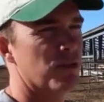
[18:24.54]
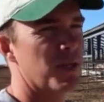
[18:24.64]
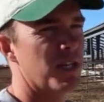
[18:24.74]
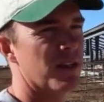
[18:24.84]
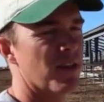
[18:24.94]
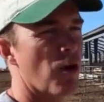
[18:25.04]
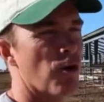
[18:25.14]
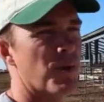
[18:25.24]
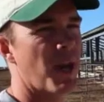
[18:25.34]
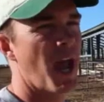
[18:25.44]
to be in the
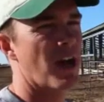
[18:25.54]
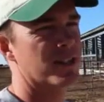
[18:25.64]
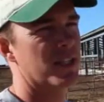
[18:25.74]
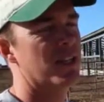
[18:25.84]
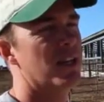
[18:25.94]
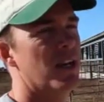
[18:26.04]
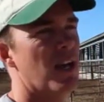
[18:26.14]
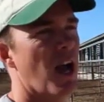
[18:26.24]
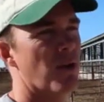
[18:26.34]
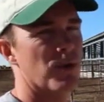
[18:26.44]
open housing.
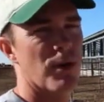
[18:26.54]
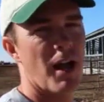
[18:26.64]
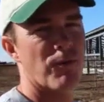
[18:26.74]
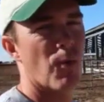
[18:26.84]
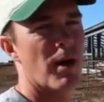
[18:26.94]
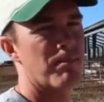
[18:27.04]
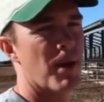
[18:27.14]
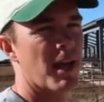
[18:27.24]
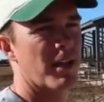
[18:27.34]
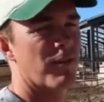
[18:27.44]
I will have 1
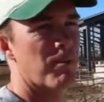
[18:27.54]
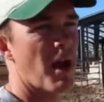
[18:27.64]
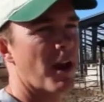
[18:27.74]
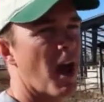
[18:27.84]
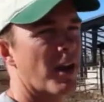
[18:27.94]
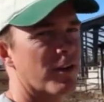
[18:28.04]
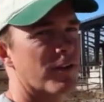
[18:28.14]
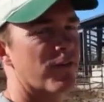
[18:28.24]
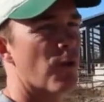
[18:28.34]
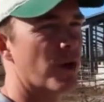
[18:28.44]
pen of about
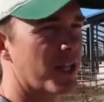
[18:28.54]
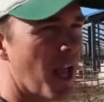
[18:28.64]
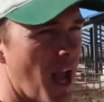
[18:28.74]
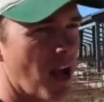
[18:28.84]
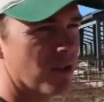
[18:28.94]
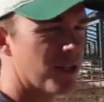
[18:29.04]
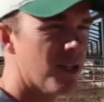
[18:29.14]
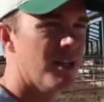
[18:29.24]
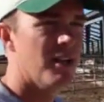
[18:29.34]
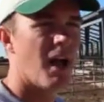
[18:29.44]
140 cows
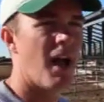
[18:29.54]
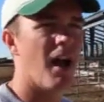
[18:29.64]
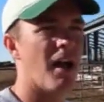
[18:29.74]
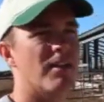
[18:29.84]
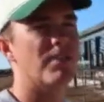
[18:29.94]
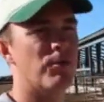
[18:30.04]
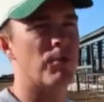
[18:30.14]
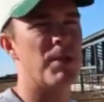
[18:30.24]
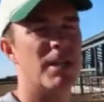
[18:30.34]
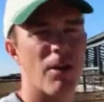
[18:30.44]
that
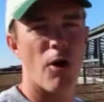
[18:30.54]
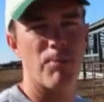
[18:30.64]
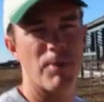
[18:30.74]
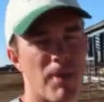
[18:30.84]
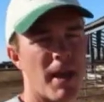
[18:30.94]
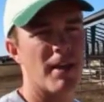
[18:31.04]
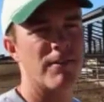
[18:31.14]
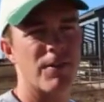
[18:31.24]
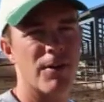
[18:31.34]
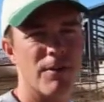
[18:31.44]
will be in an open pen
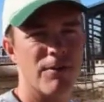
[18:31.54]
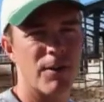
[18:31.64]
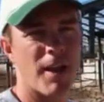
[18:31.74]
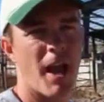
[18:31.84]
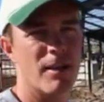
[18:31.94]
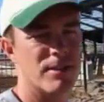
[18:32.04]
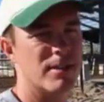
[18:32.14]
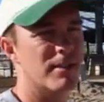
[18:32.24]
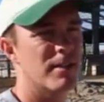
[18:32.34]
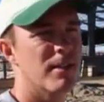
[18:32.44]
for cows
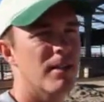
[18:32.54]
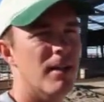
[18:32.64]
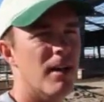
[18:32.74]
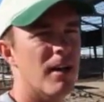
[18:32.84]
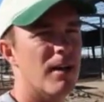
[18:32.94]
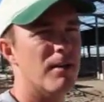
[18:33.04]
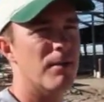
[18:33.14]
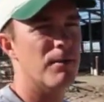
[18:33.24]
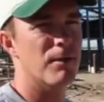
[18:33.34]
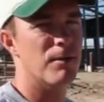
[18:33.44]
that
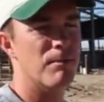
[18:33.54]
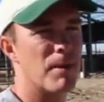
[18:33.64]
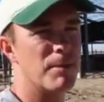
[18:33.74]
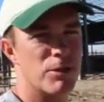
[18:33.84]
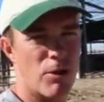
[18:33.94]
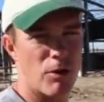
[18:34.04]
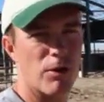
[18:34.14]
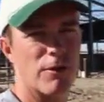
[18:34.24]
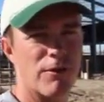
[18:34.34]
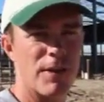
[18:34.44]
maybe struggle
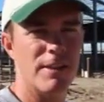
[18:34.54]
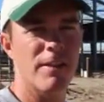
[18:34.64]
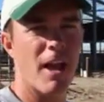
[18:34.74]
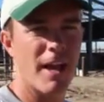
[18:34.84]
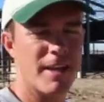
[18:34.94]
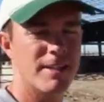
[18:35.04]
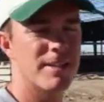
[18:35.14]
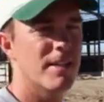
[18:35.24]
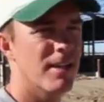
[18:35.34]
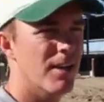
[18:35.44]
on their feet and legs